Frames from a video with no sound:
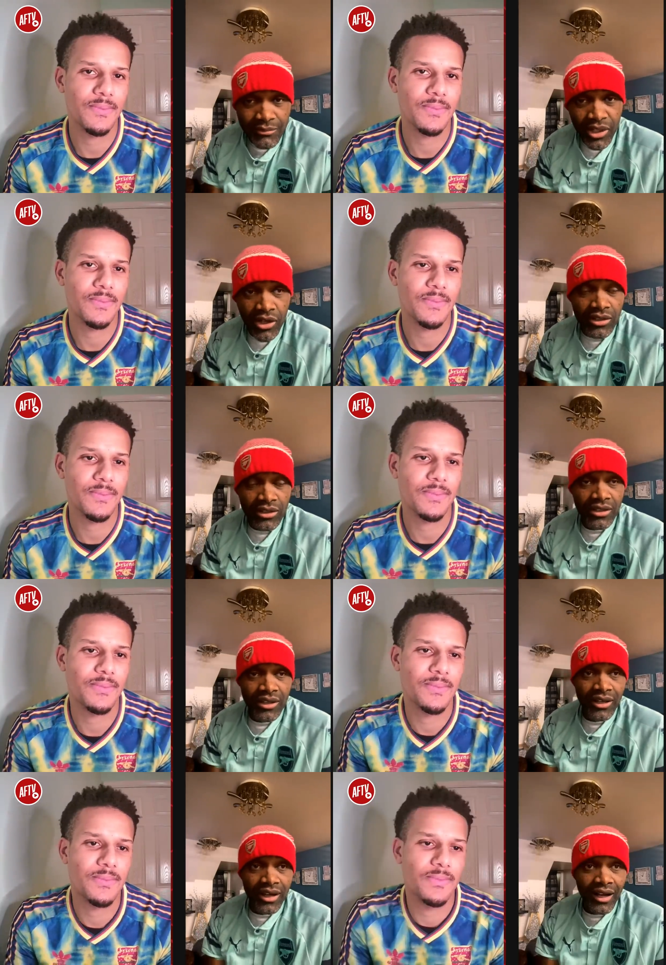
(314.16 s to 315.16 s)
Speaker 1: down
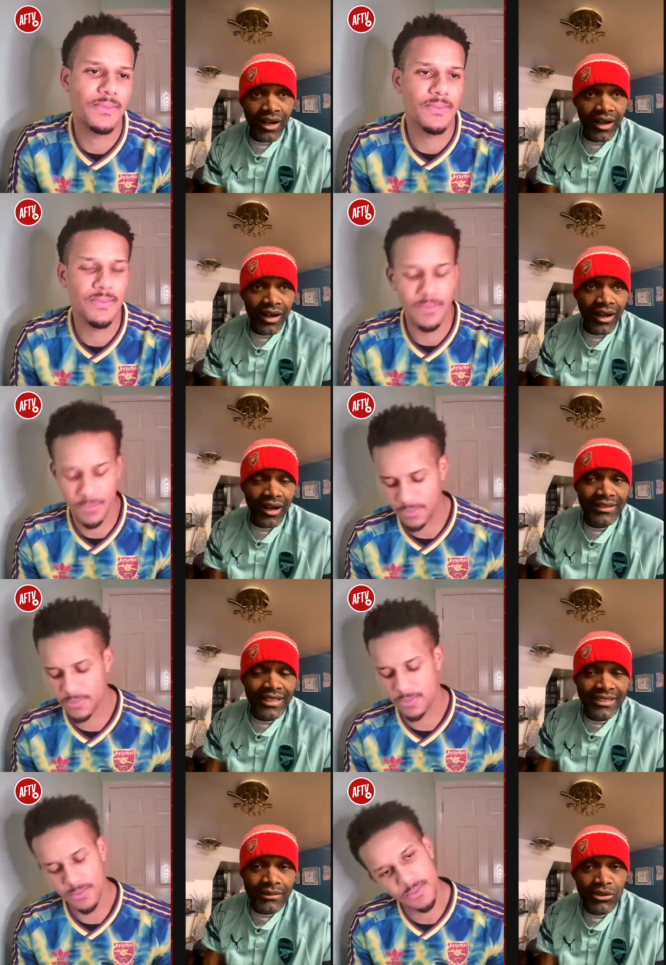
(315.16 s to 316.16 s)
mm. and
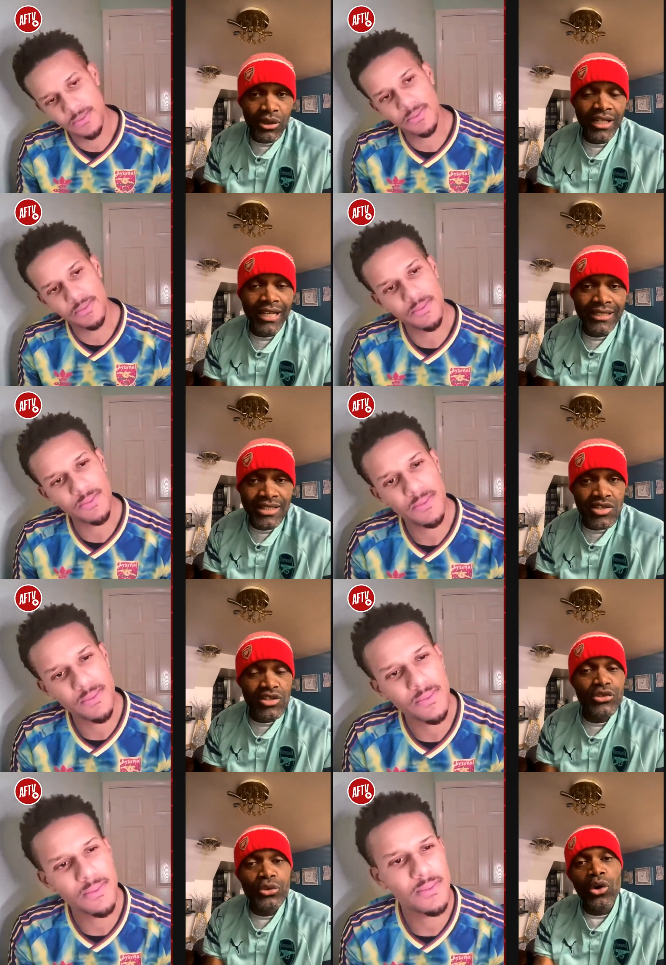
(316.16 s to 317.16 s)
let him know that
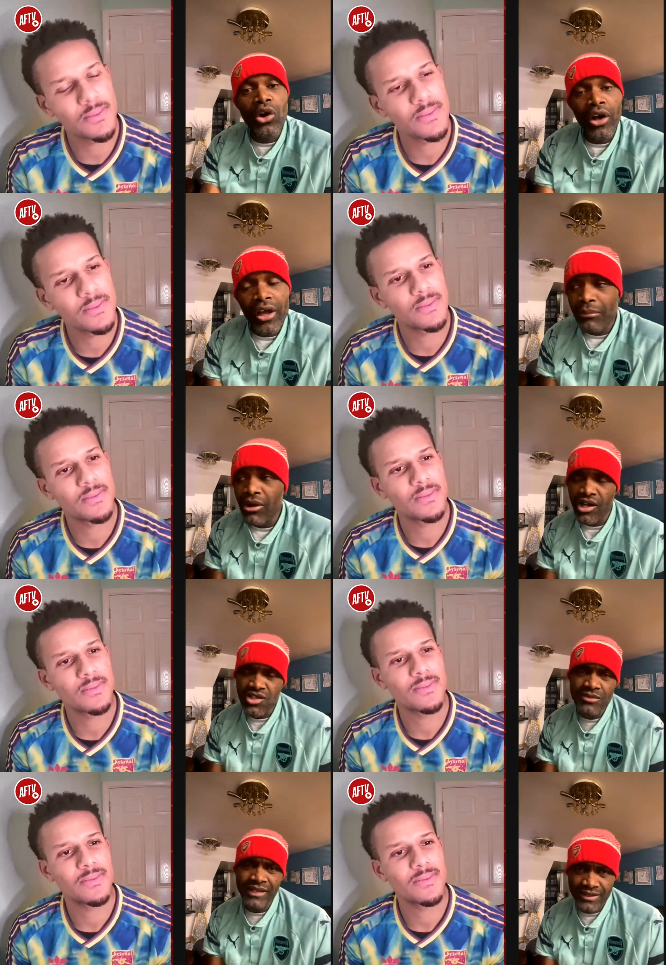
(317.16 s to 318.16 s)
listen, you got
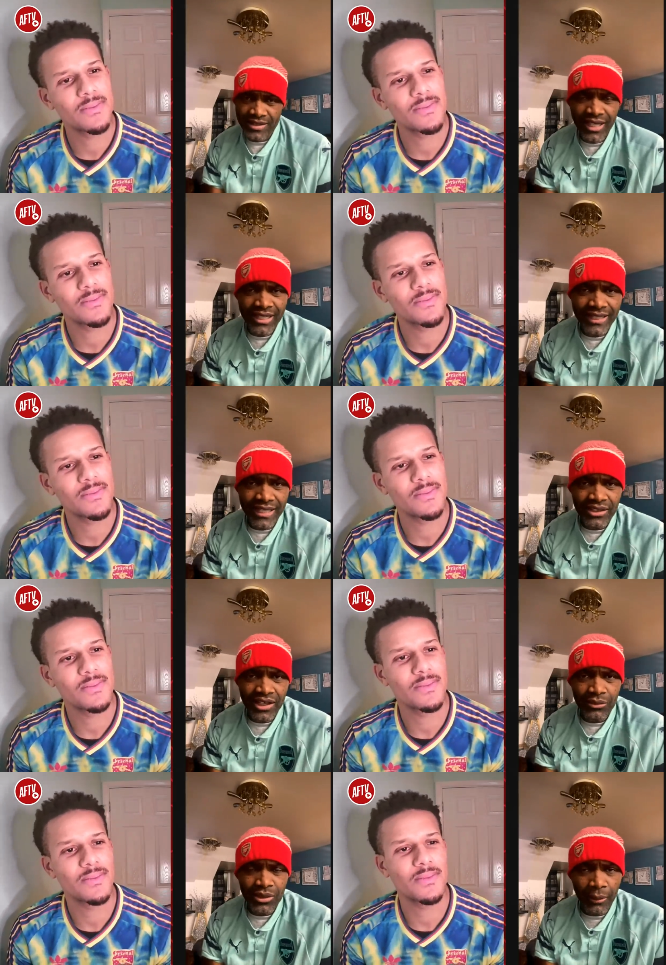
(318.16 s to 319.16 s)
because sometimes take that
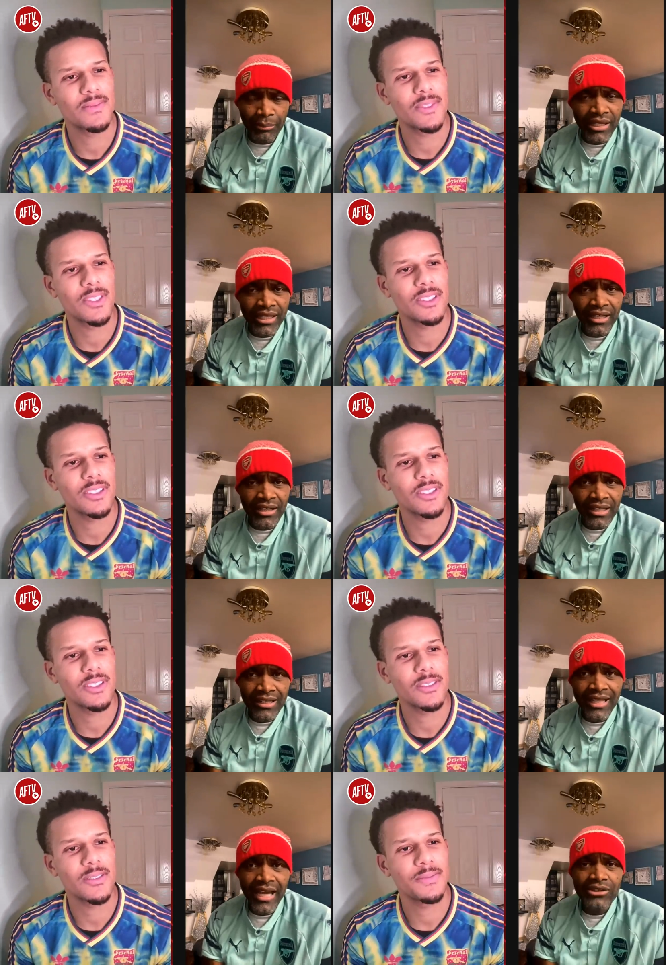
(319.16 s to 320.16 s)
a player
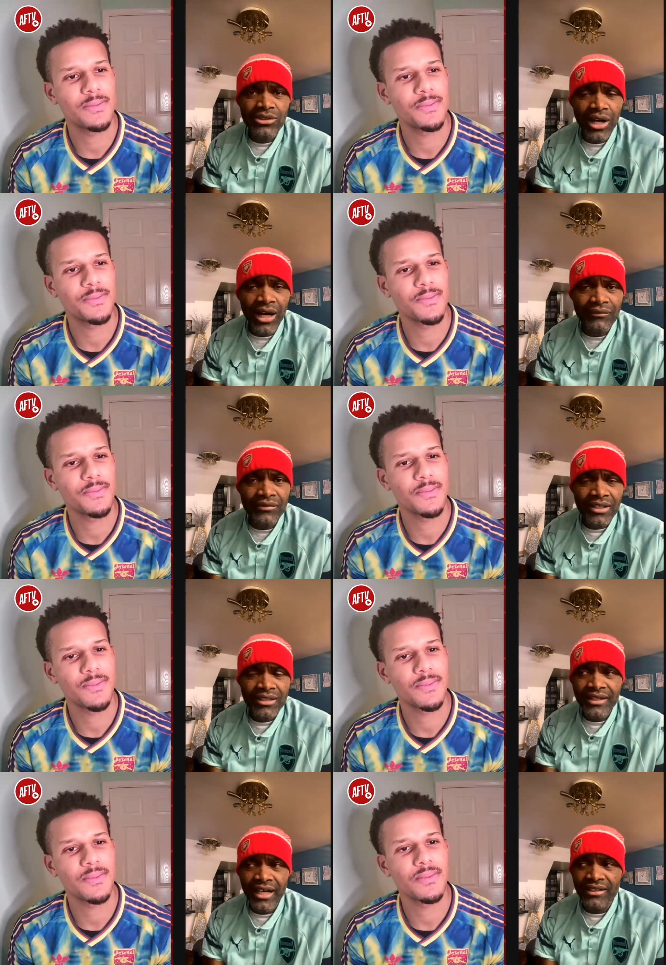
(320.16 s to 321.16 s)
like to have
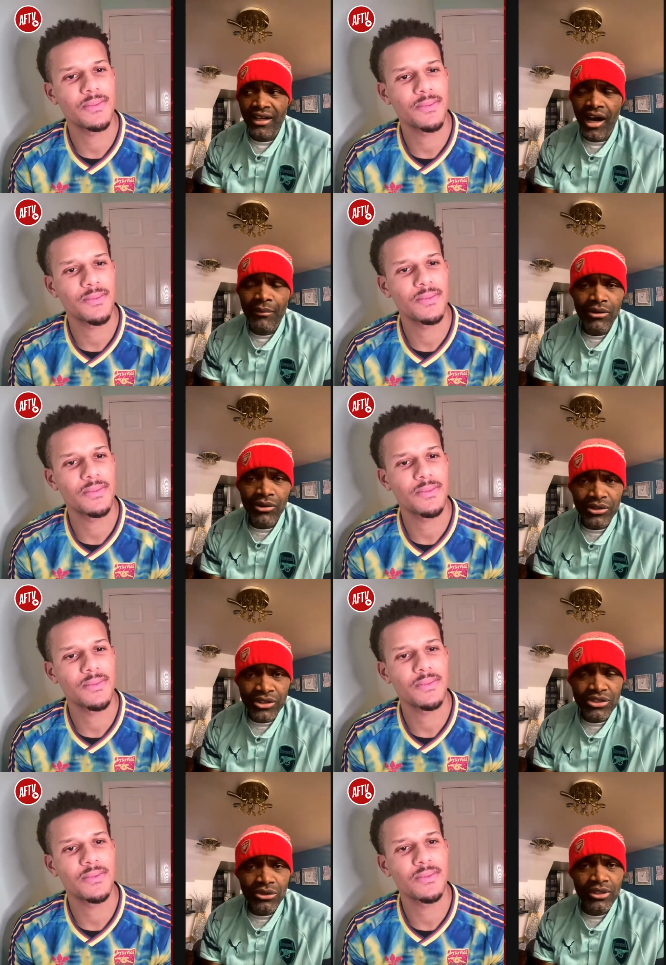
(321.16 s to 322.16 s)
that arm around
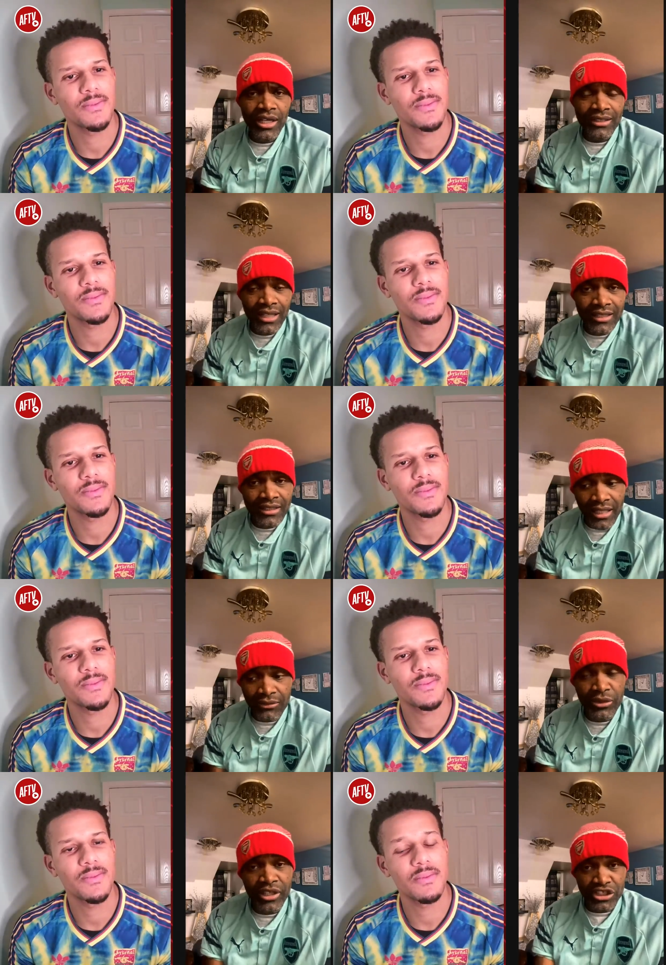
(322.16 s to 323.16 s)
the shoulder and, and,
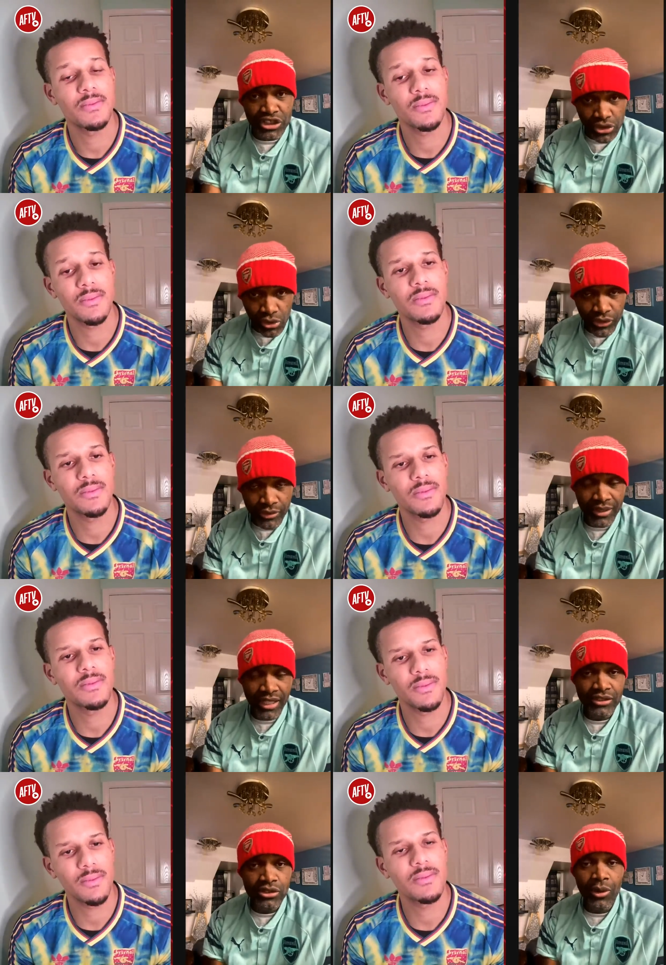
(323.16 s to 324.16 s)
and reassure him
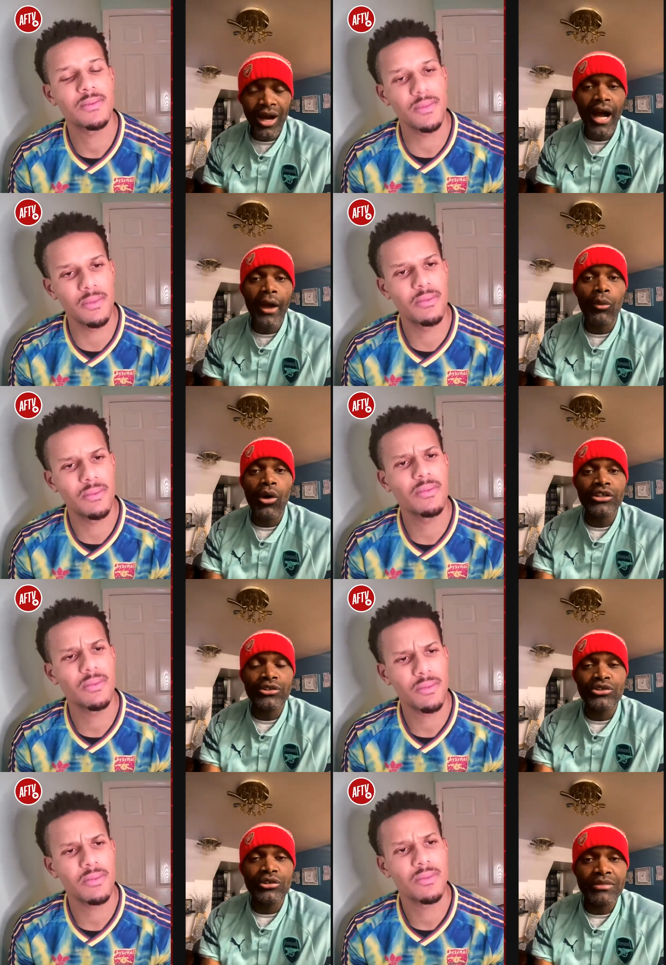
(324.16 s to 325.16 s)
that, you know, I
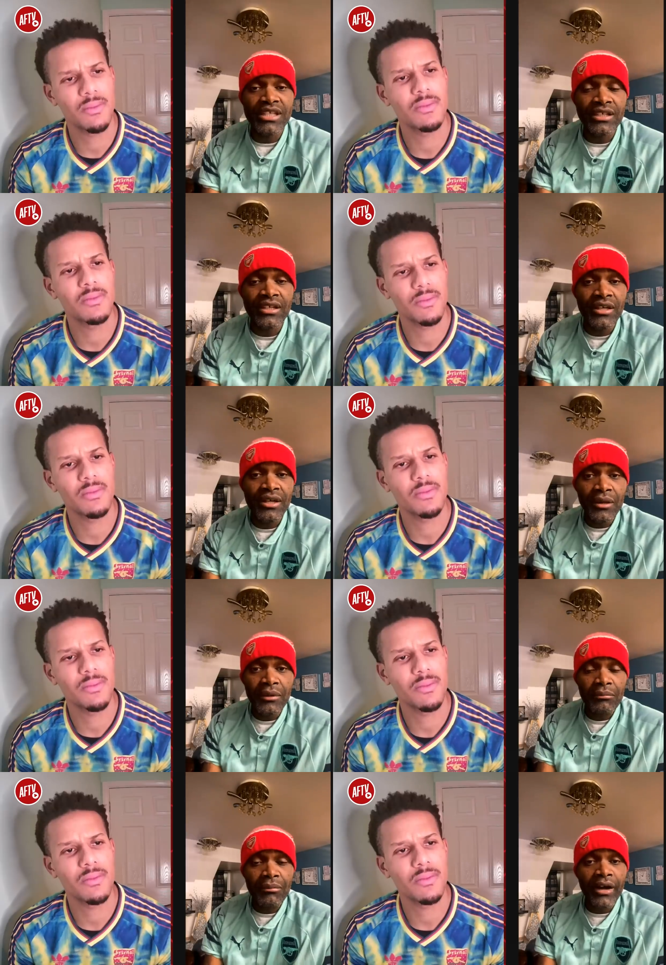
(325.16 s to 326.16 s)
want you to be
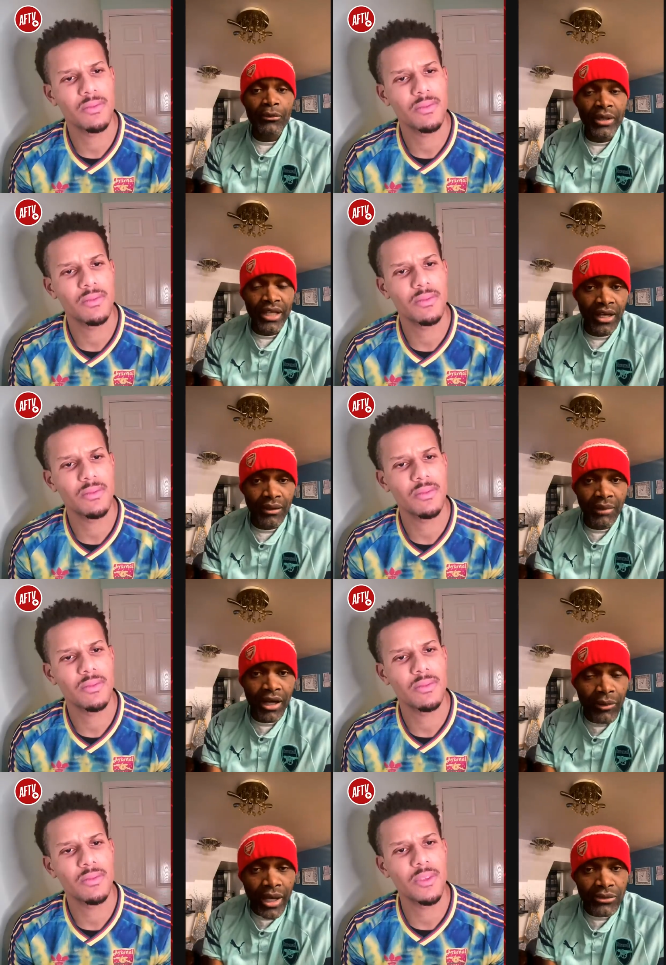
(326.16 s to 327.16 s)
my winger,
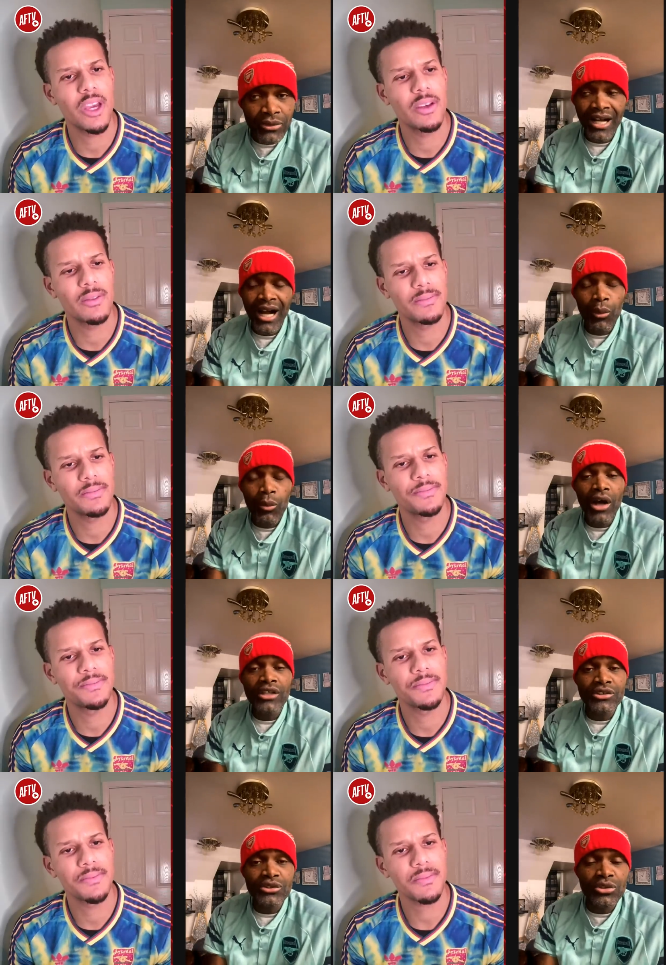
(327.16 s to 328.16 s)
my right winger. I
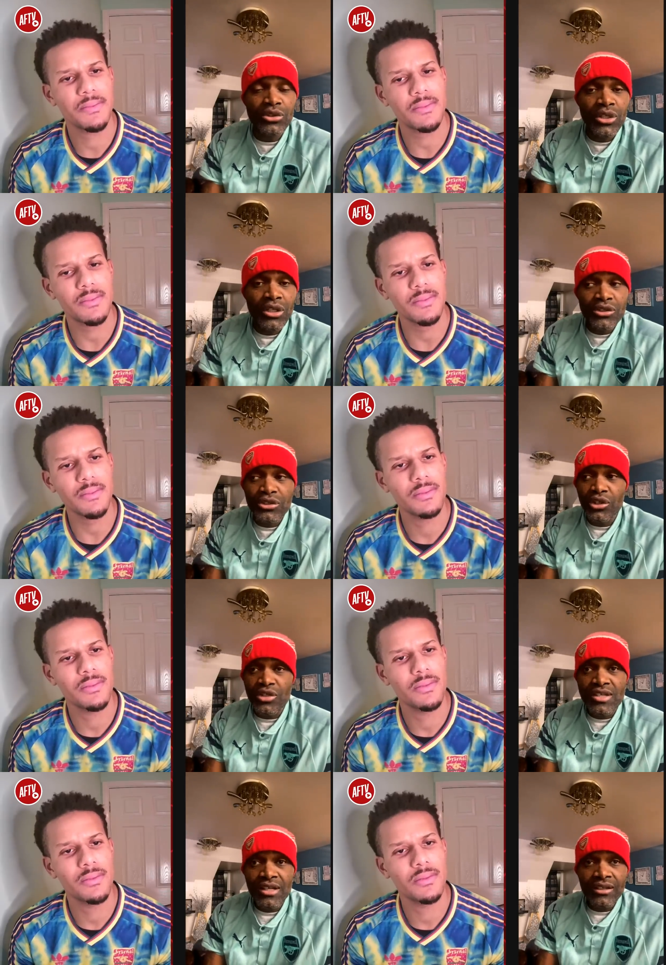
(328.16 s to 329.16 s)
want you to to
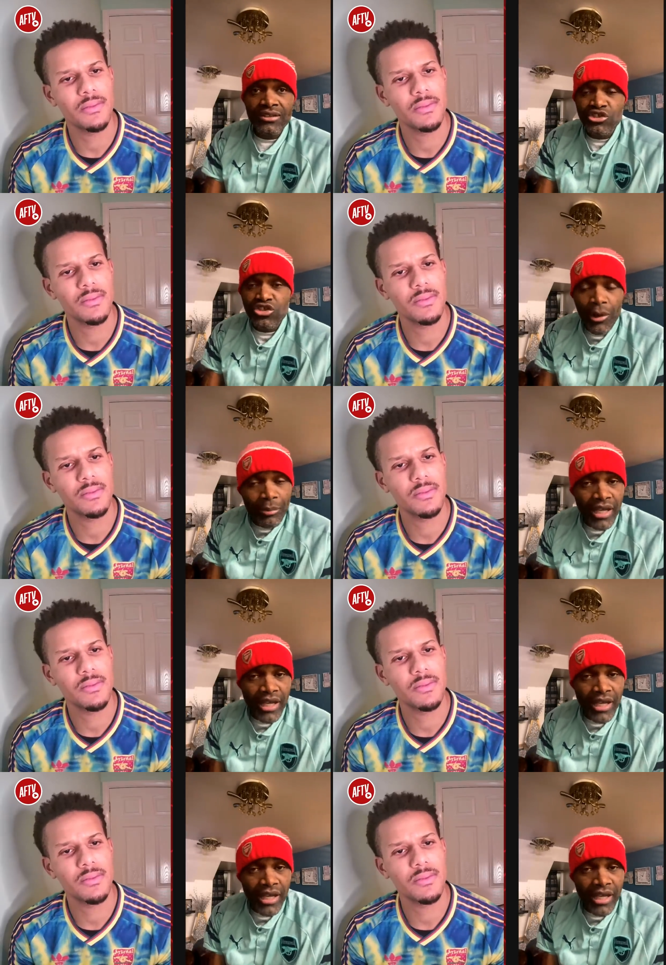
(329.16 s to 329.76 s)
just drop